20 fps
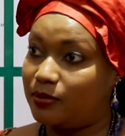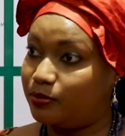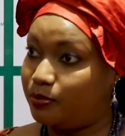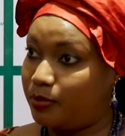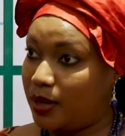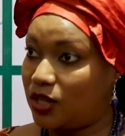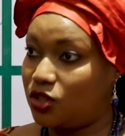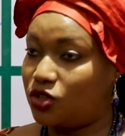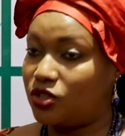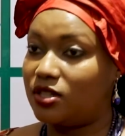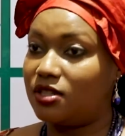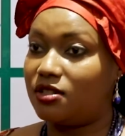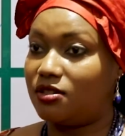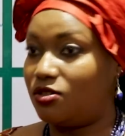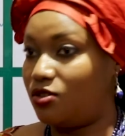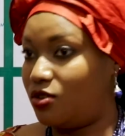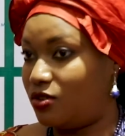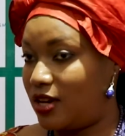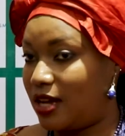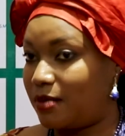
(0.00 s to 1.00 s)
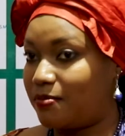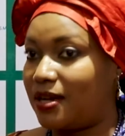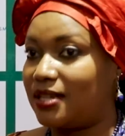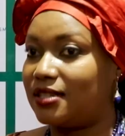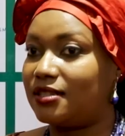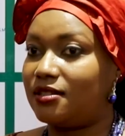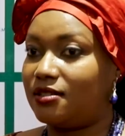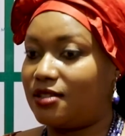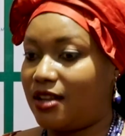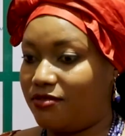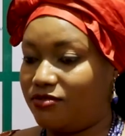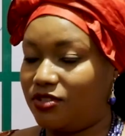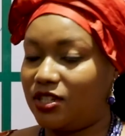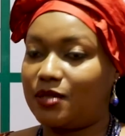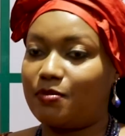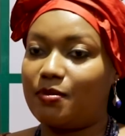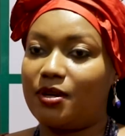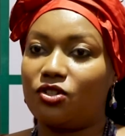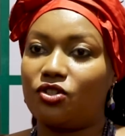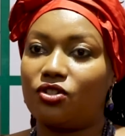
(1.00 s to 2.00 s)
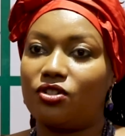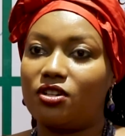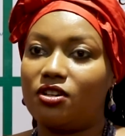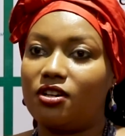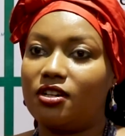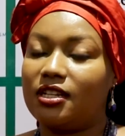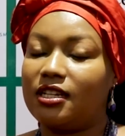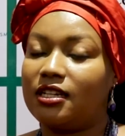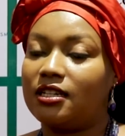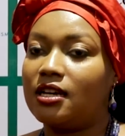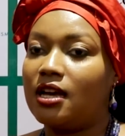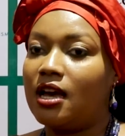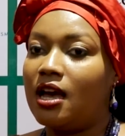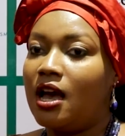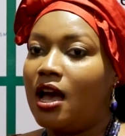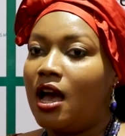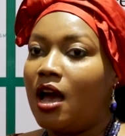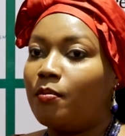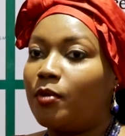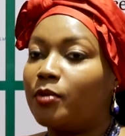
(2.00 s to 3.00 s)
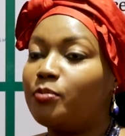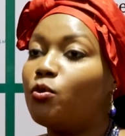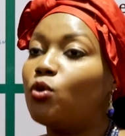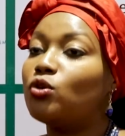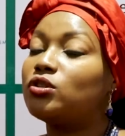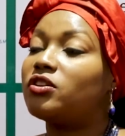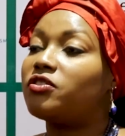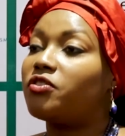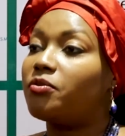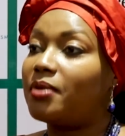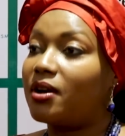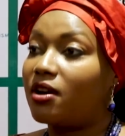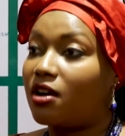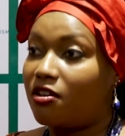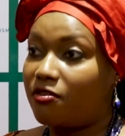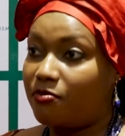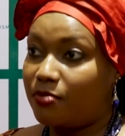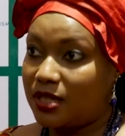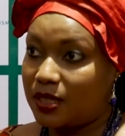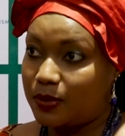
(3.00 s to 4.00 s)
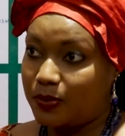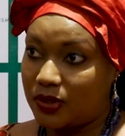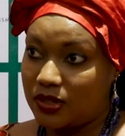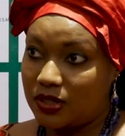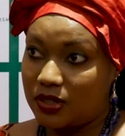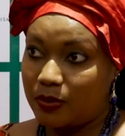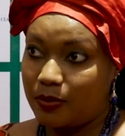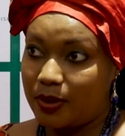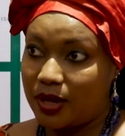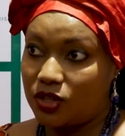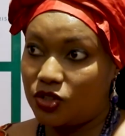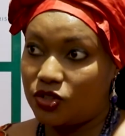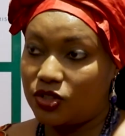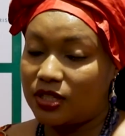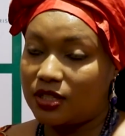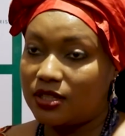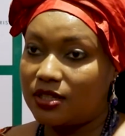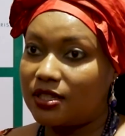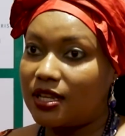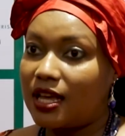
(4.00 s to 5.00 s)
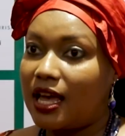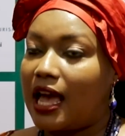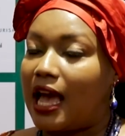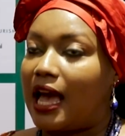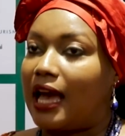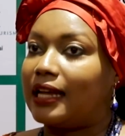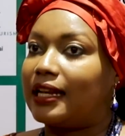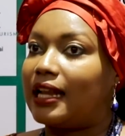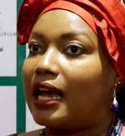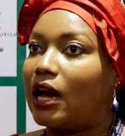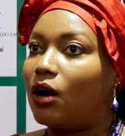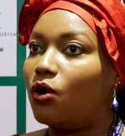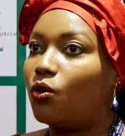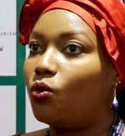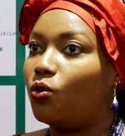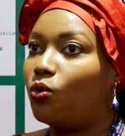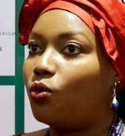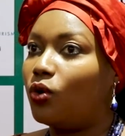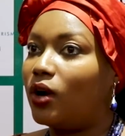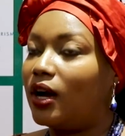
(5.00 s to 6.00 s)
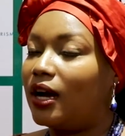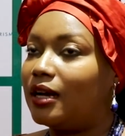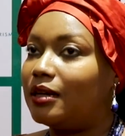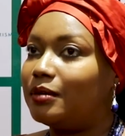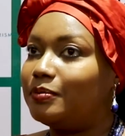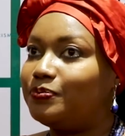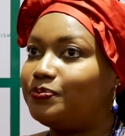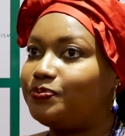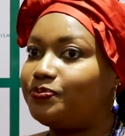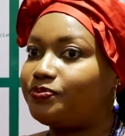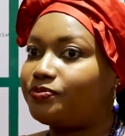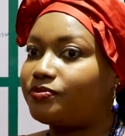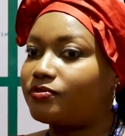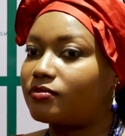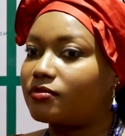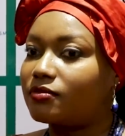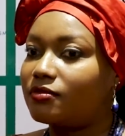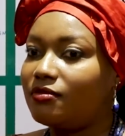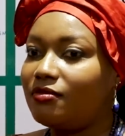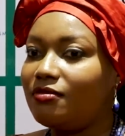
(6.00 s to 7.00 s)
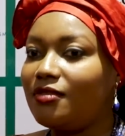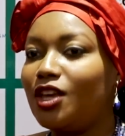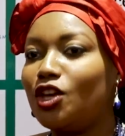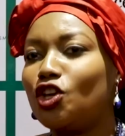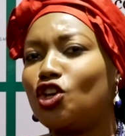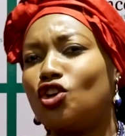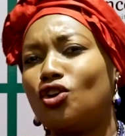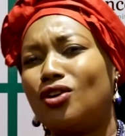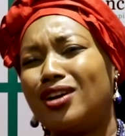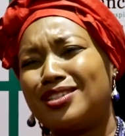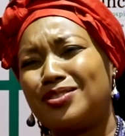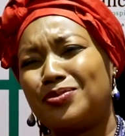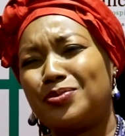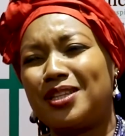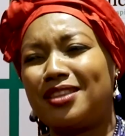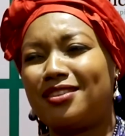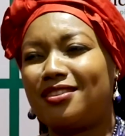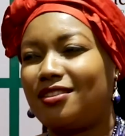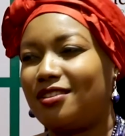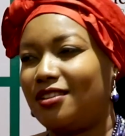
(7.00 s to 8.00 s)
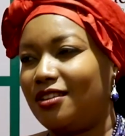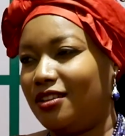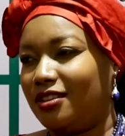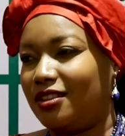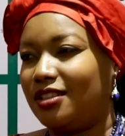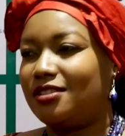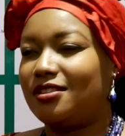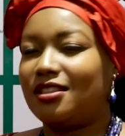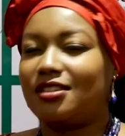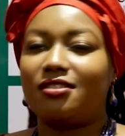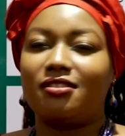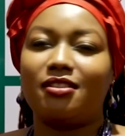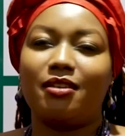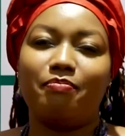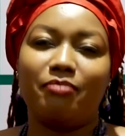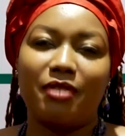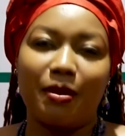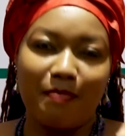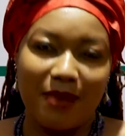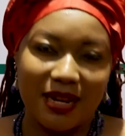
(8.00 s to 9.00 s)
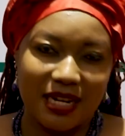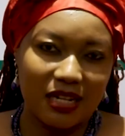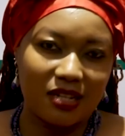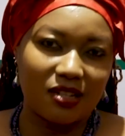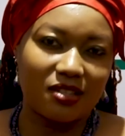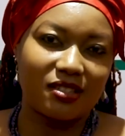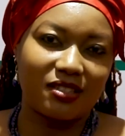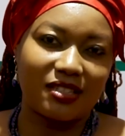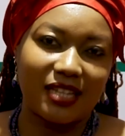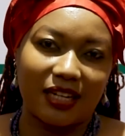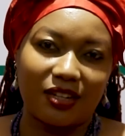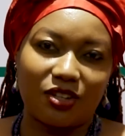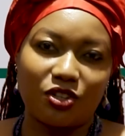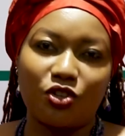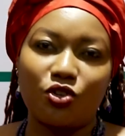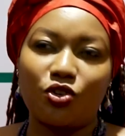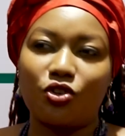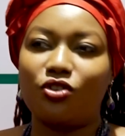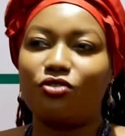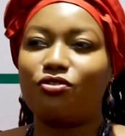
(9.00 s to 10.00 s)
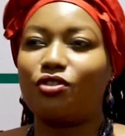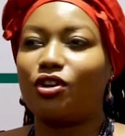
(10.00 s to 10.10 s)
patients, like I've just mentioned earlier, but most of them are government-sponsored patients. Now, as with the medical sector, you've